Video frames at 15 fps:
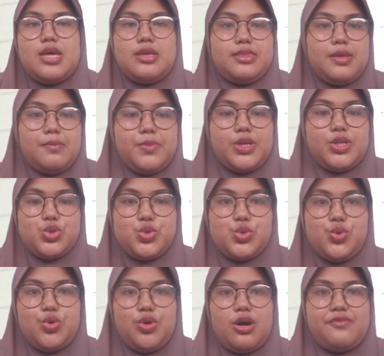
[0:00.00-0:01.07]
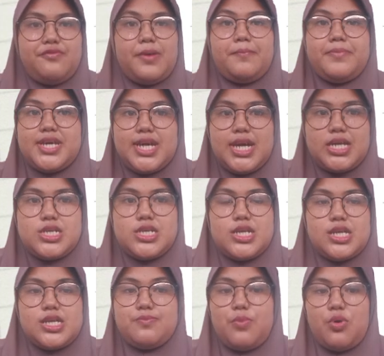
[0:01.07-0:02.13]
Number two of application
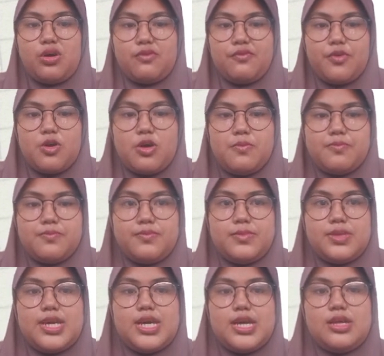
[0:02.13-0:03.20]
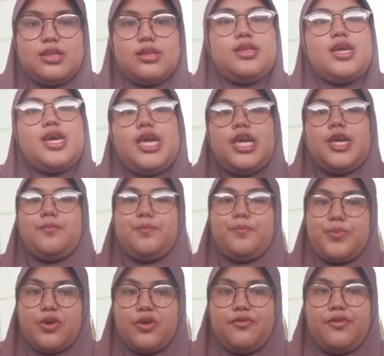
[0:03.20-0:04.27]
in spoken form is
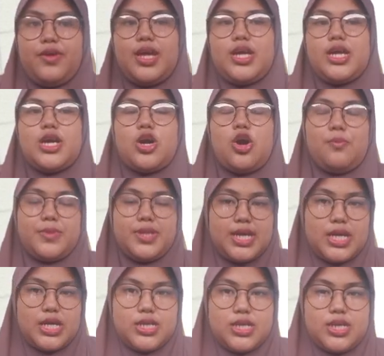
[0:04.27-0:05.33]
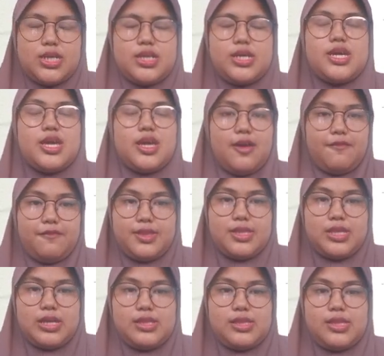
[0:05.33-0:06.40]
improving communication
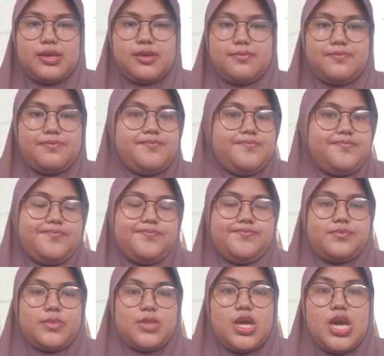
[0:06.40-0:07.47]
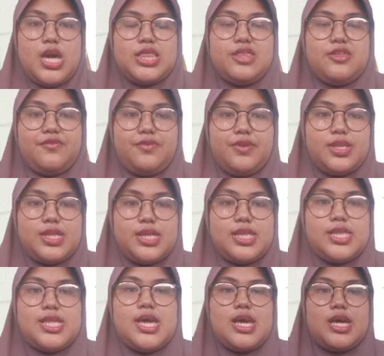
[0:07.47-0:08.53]
efficiency. The first
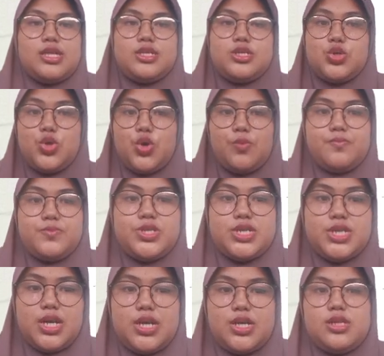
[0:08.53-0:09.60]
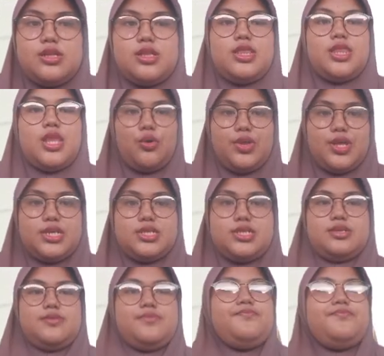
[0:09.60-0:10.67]
is assume shared knowledge,